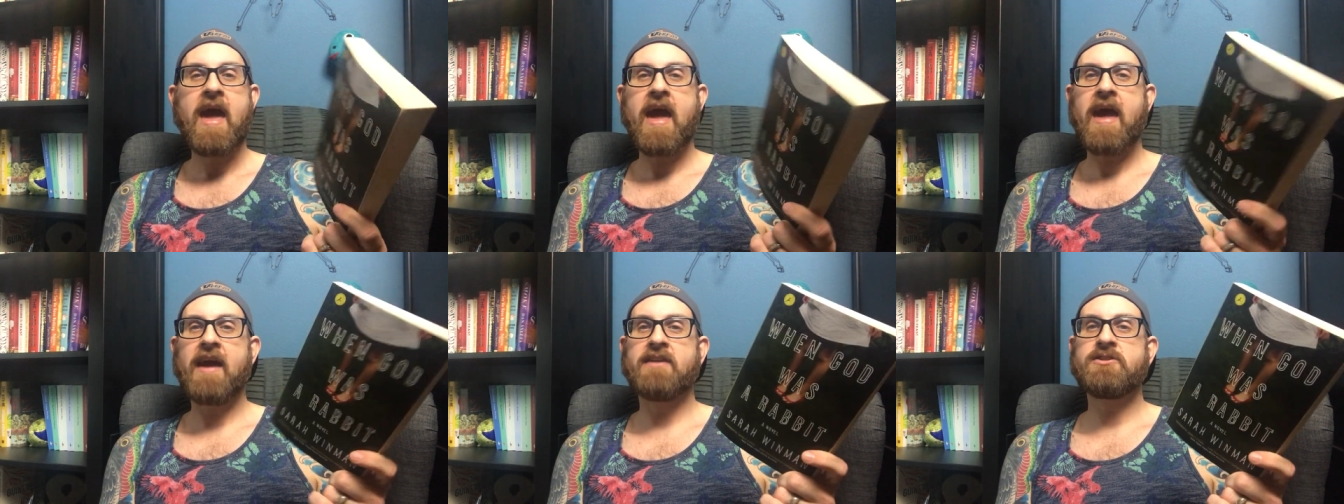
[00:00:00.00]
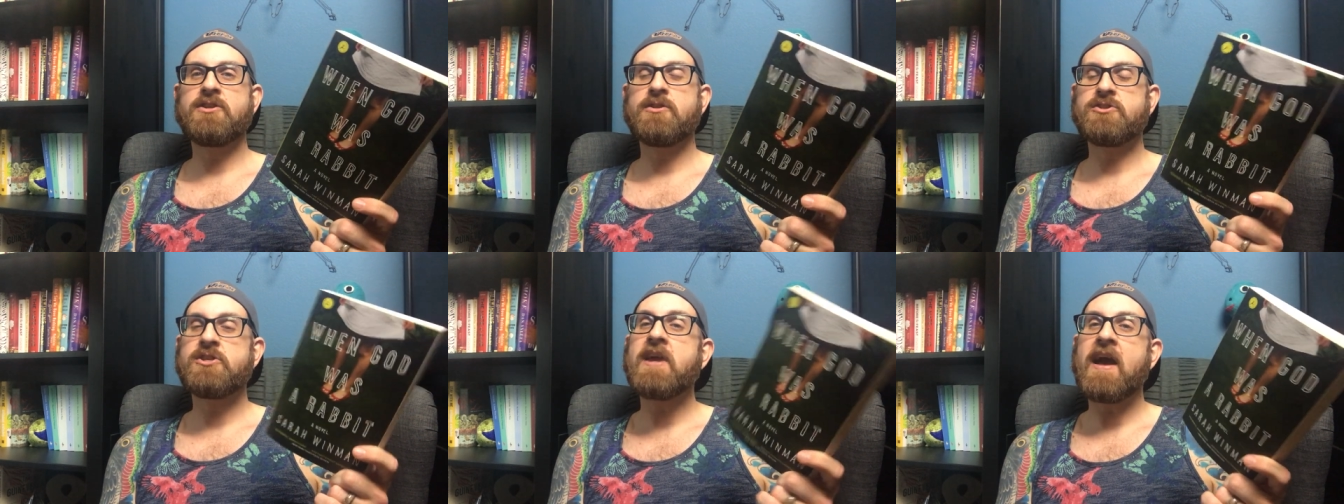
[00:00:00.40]
And,
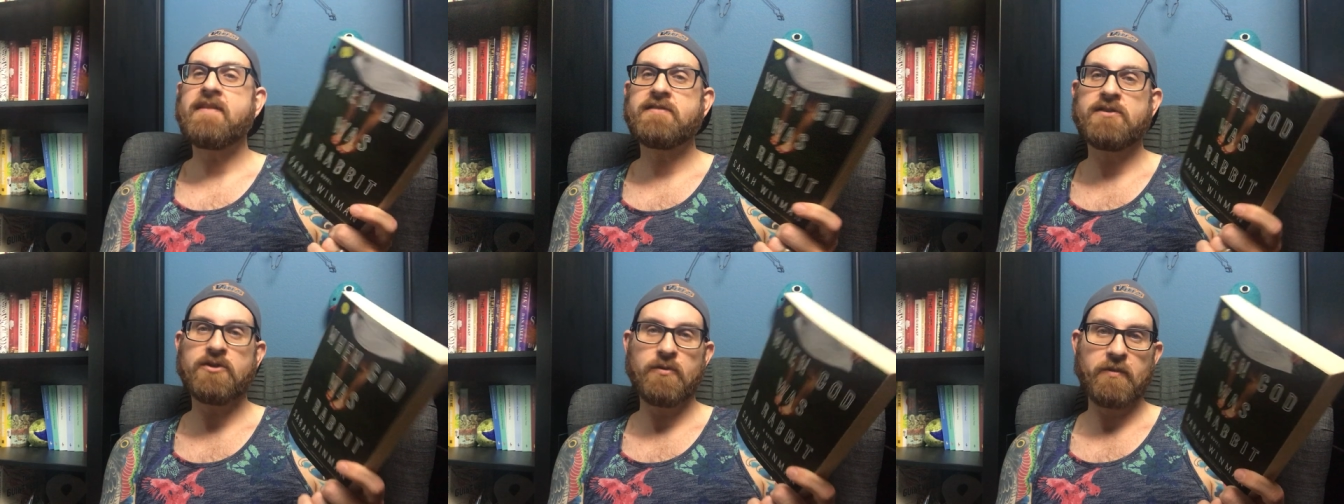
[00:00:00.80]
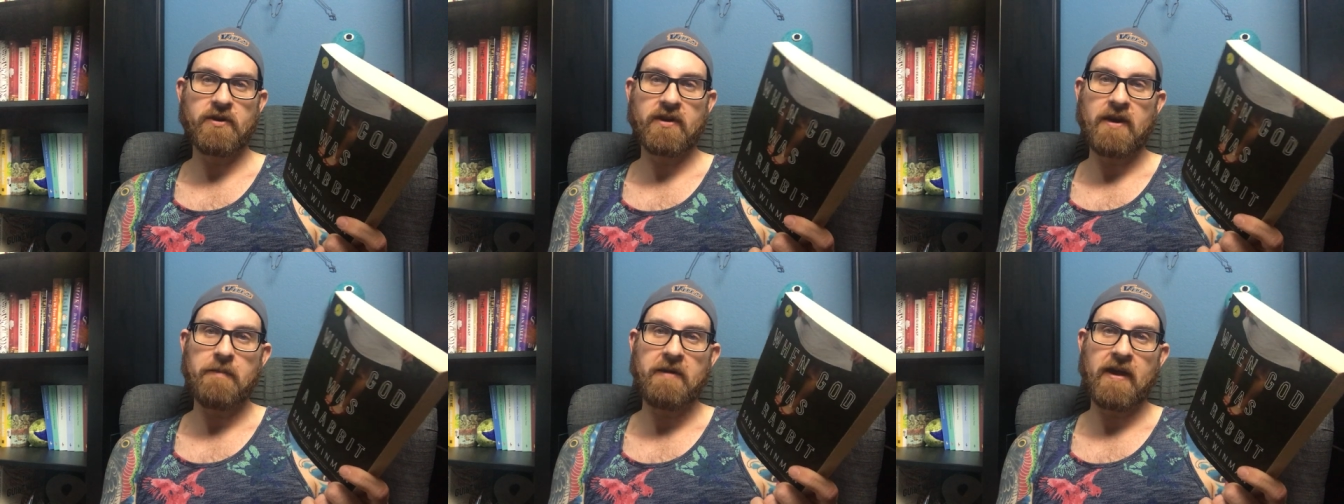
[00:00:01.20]
you know, she has a new
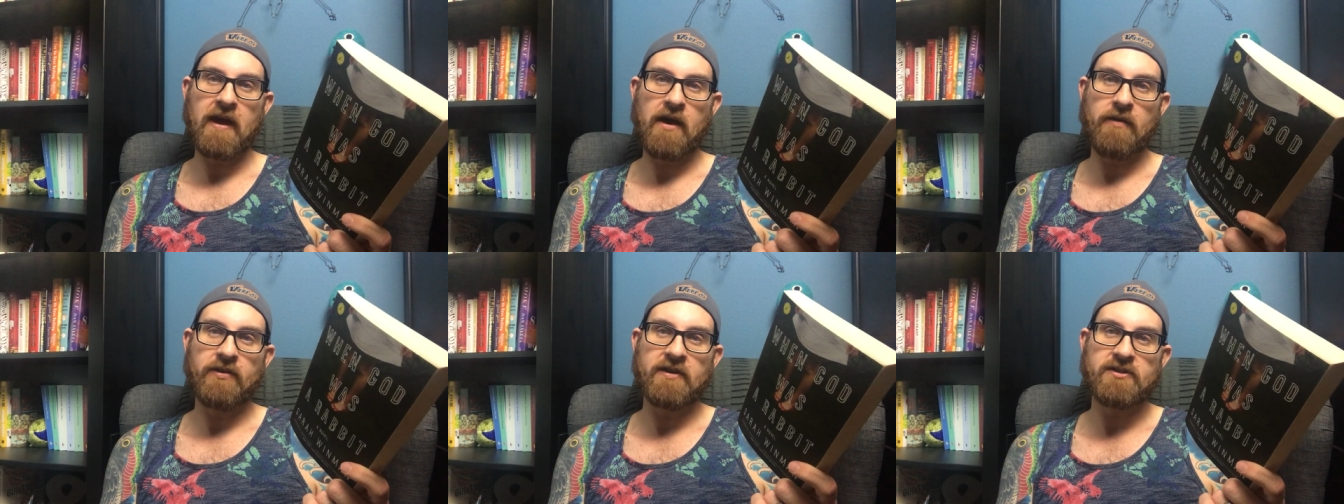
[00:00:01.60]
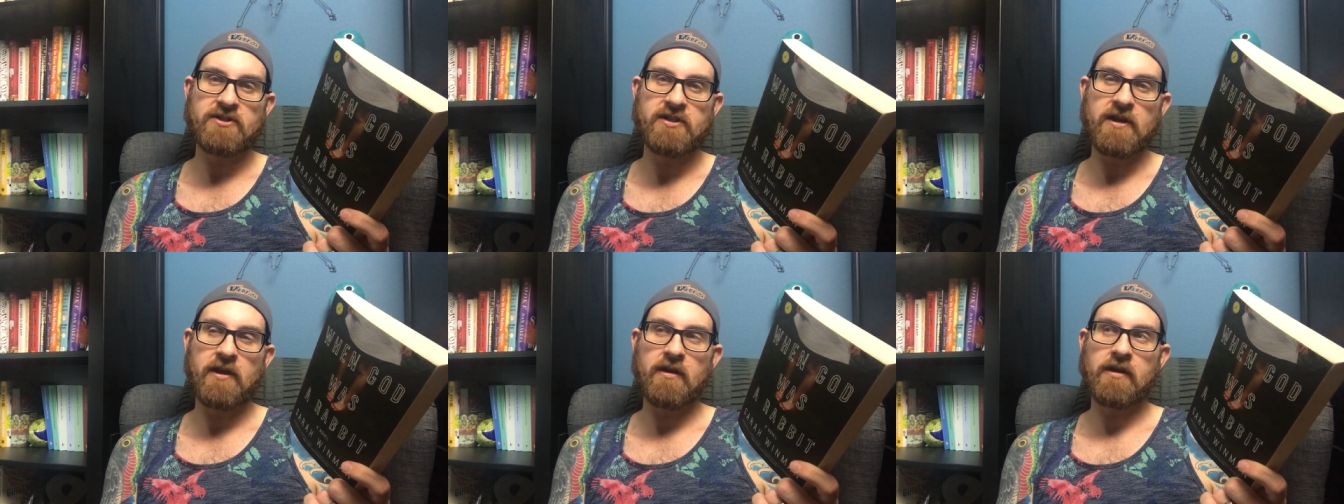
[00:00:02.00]
book coming out
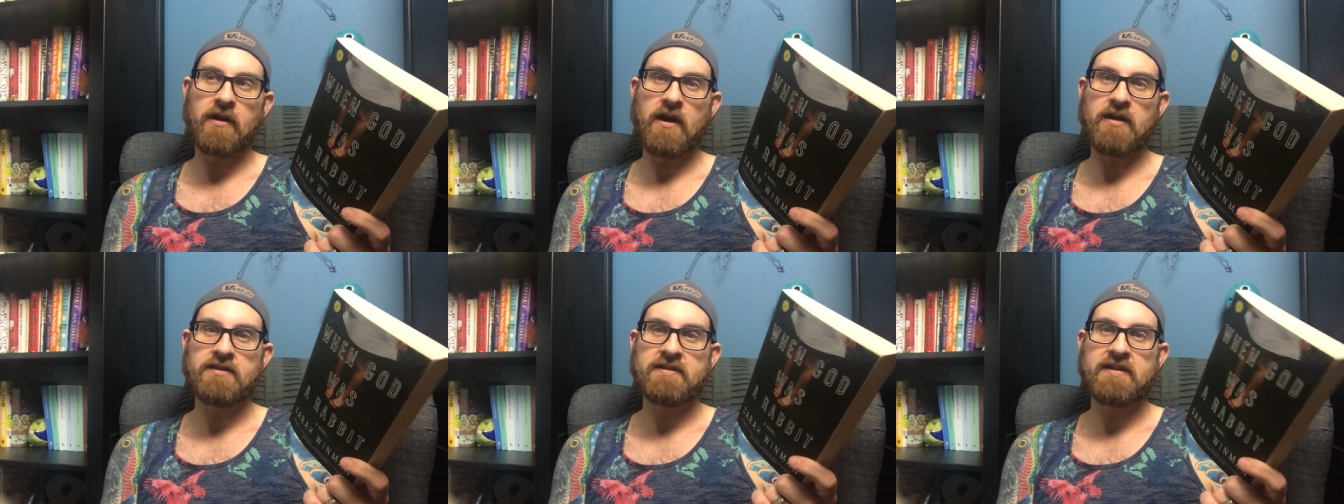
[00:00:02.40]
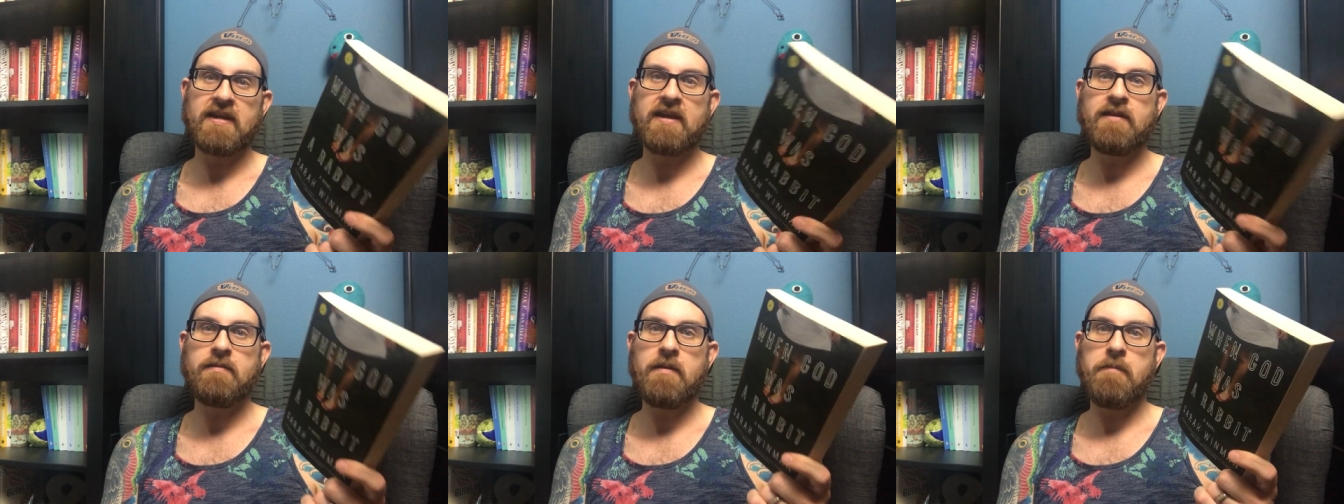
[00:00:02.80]
this year called
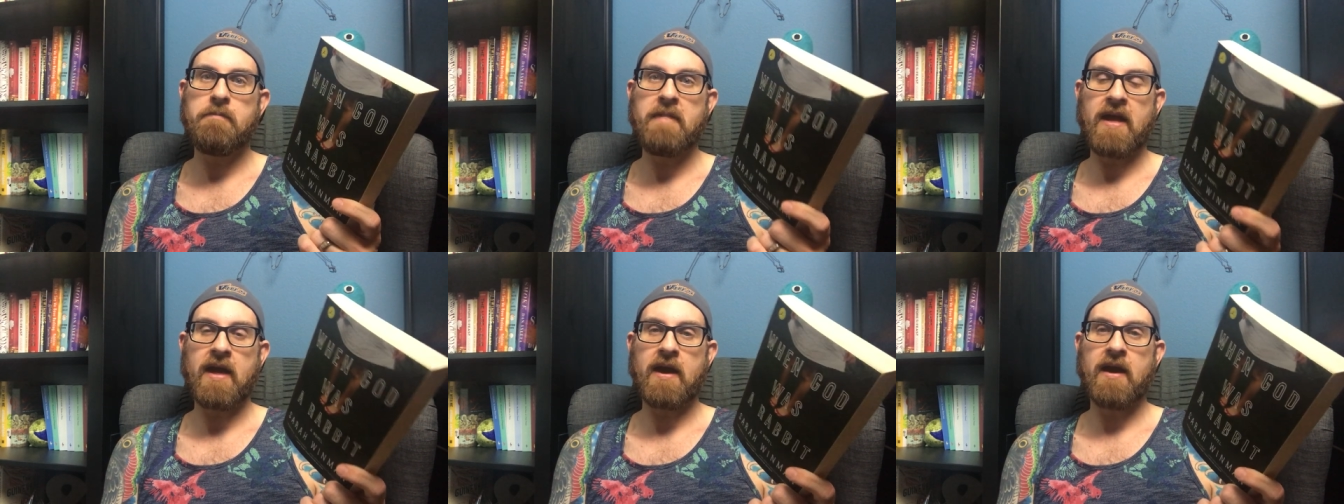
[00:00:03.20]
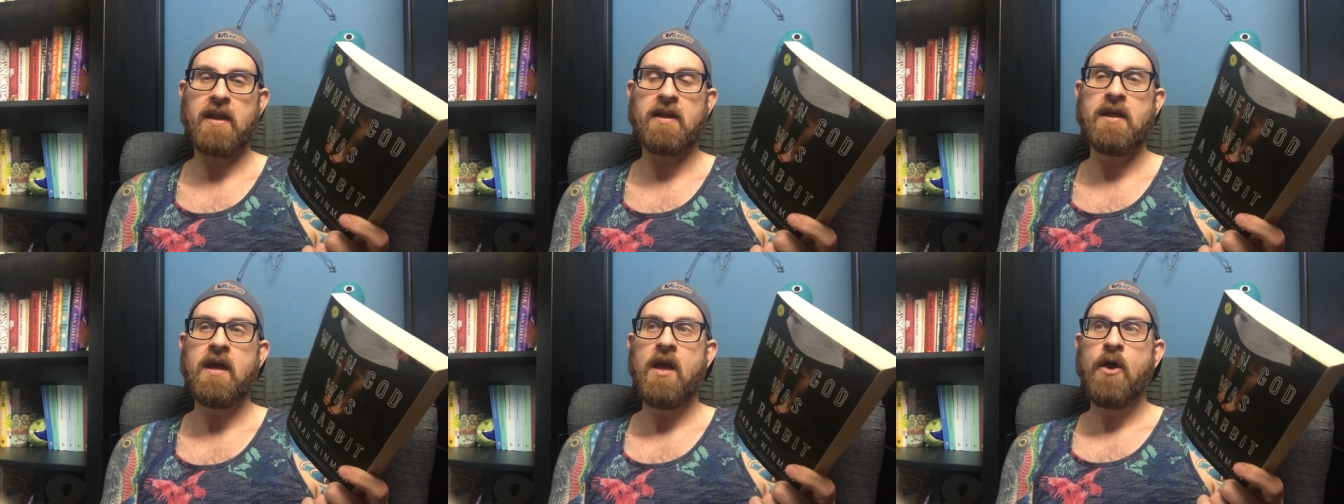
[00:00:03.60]
Tin
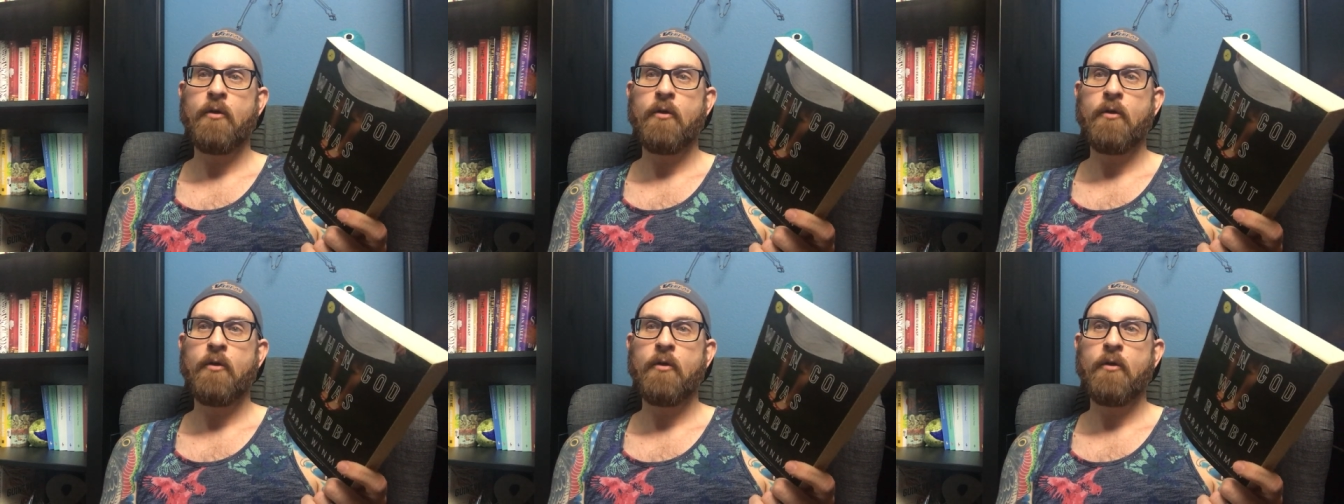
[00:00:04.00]
Man,